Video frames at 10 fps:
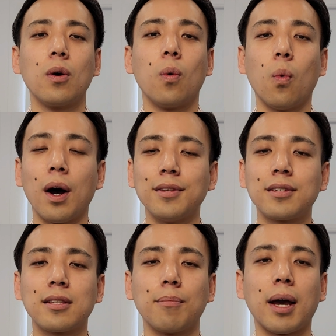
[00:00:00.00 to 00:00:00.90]

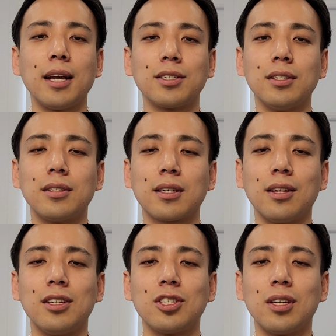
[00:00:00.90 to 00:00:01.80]
once the patient's
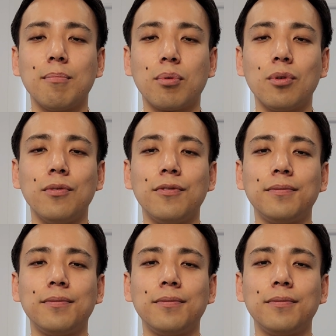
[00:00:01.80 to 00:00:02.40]
condition improves.